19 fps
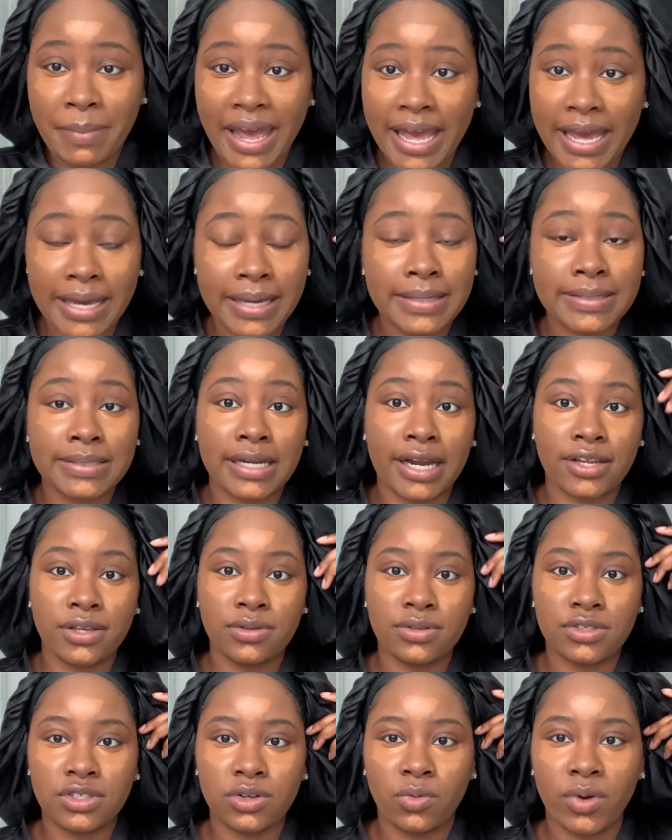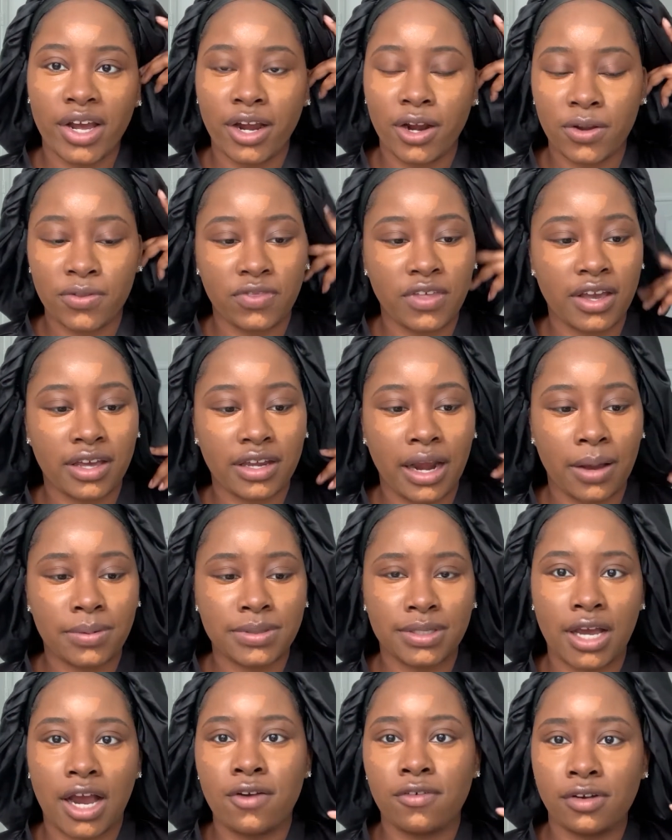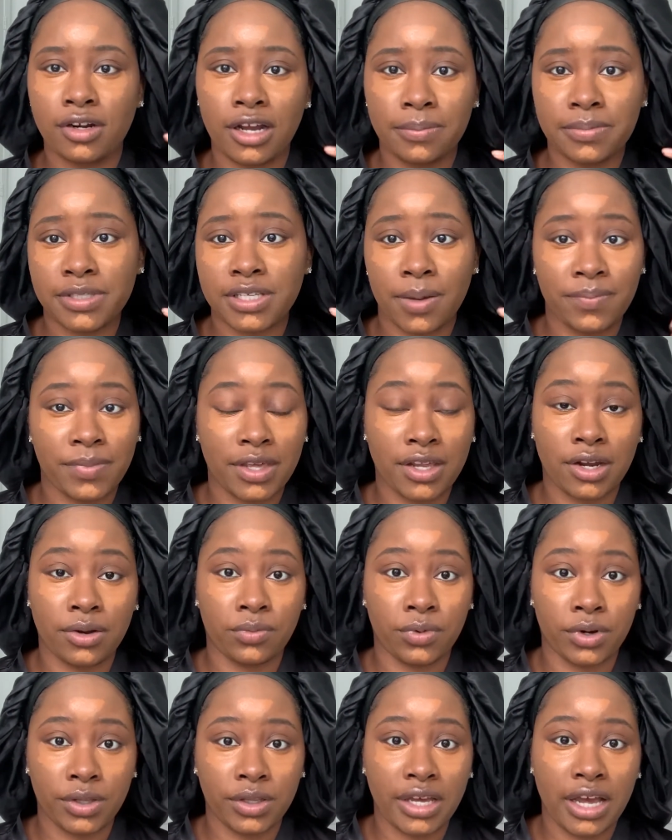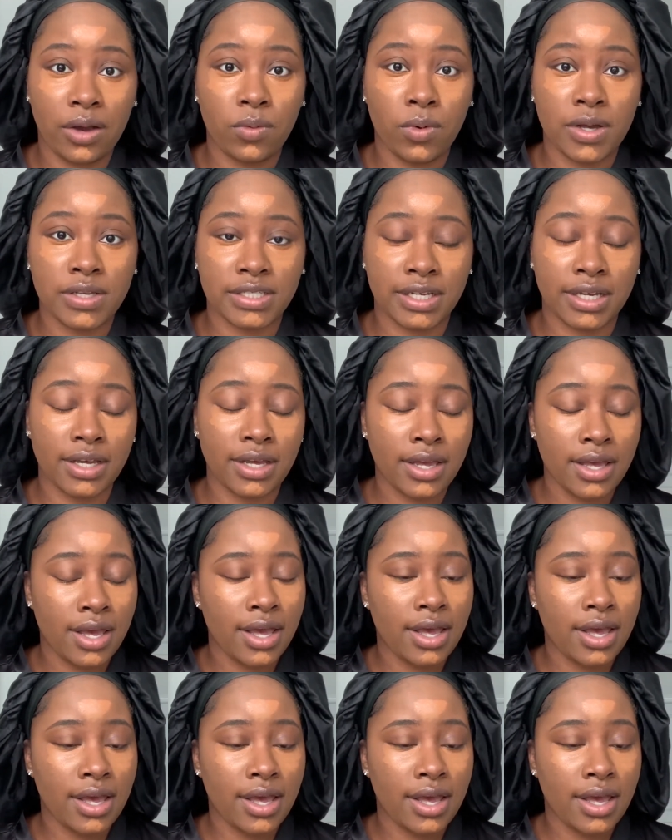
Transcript: bangs that I used to wear, thinking I was covering up something, and really I wasn't.